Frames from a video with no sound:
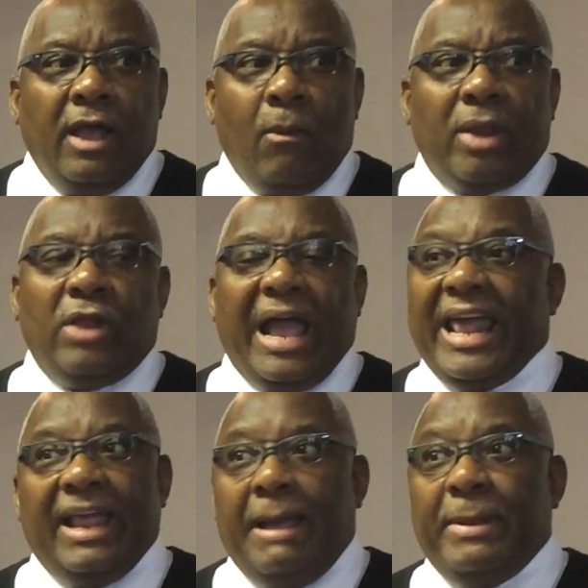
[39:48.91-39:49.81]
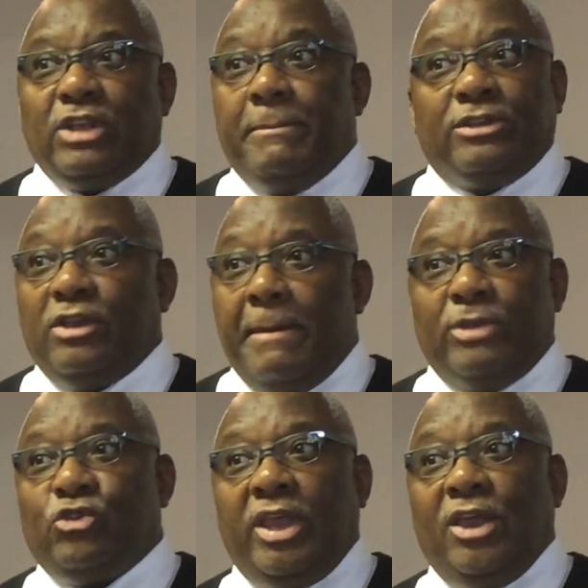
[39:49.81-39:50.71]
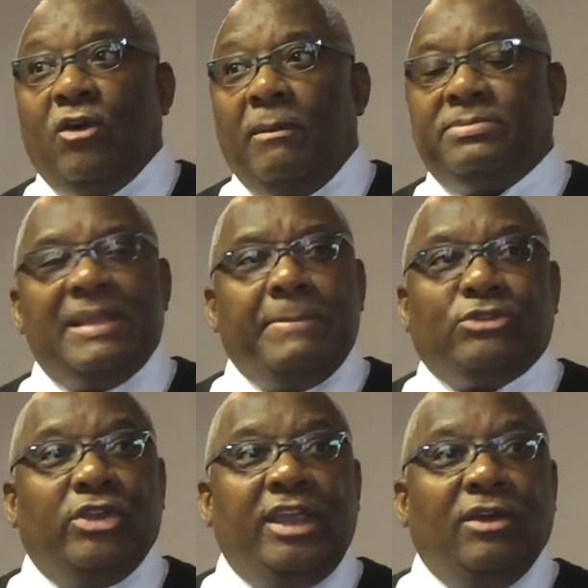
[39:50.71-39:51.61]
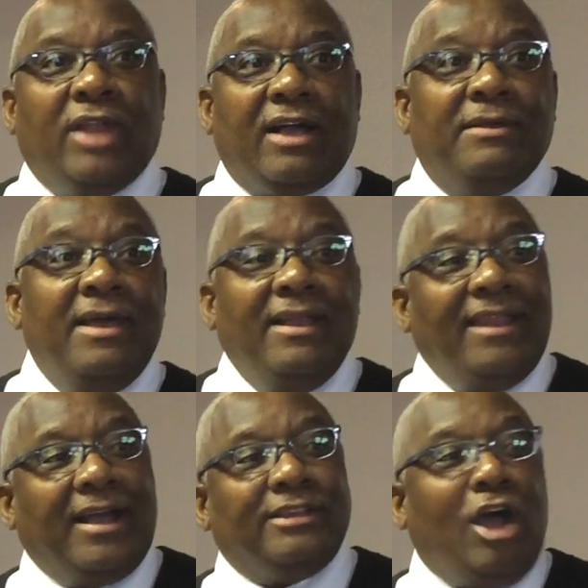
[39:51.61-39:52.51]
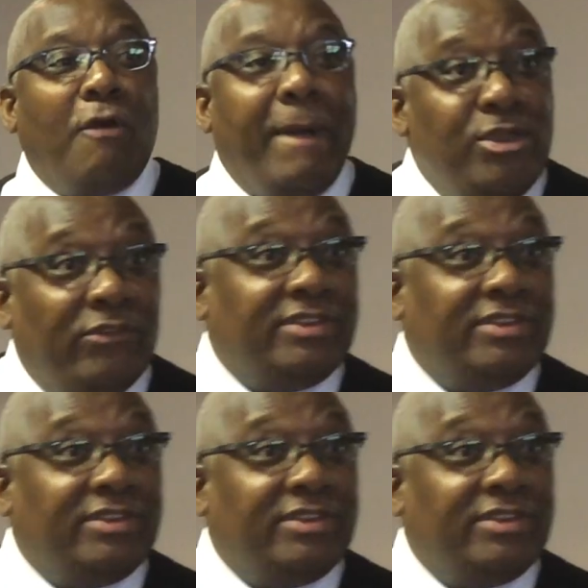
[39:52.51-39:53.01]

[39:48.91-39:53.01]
I'm at your heel. I'm stepping at your heel like a dog bite.